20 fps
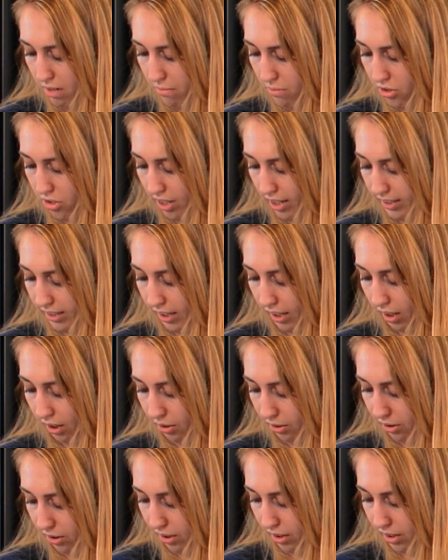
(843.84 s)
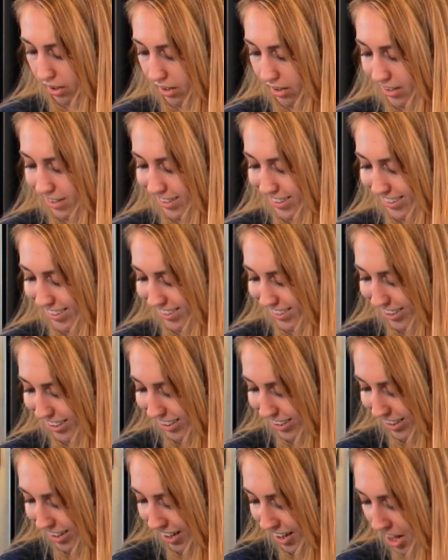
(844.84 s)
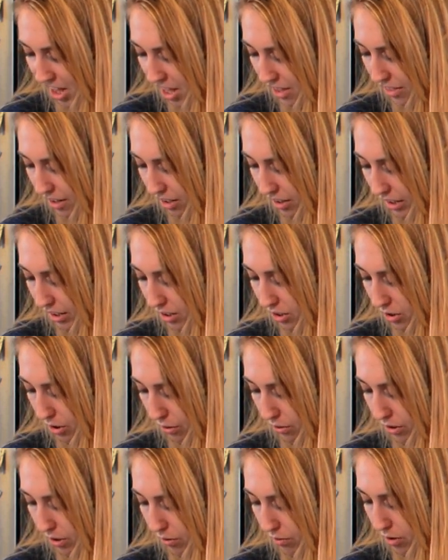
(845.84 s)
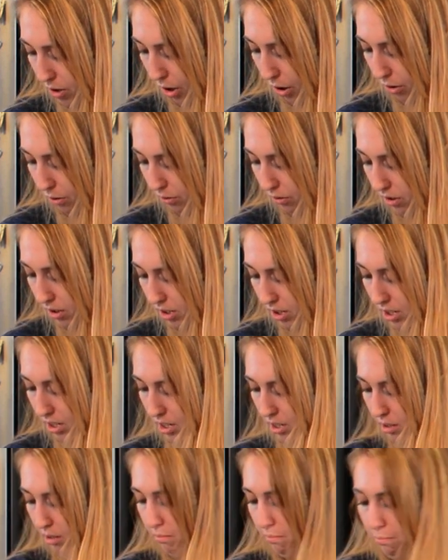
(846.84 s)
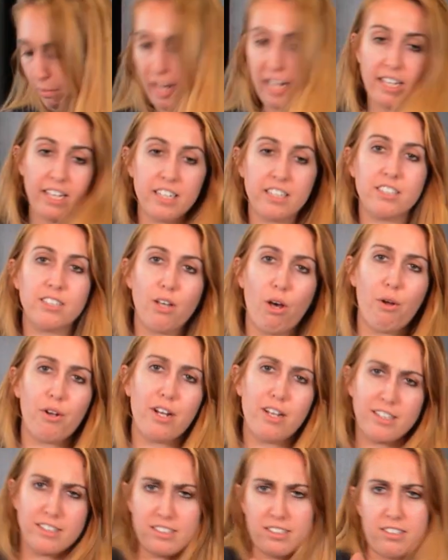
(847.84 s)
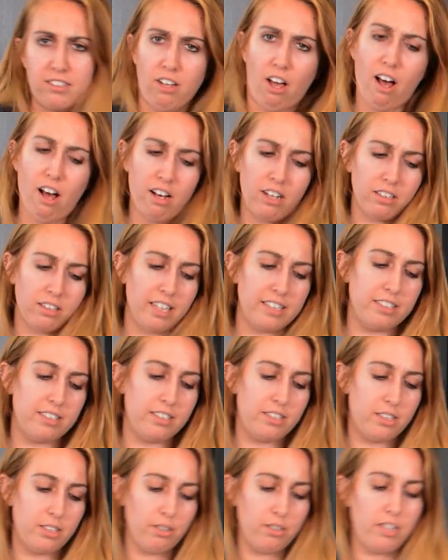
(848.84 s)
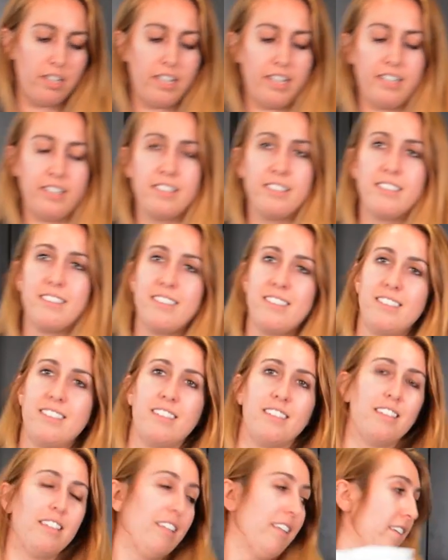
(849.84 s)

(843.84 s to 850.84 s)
Sure, that's cute. They're like, don't you know? Baking soda and salt, let's do this.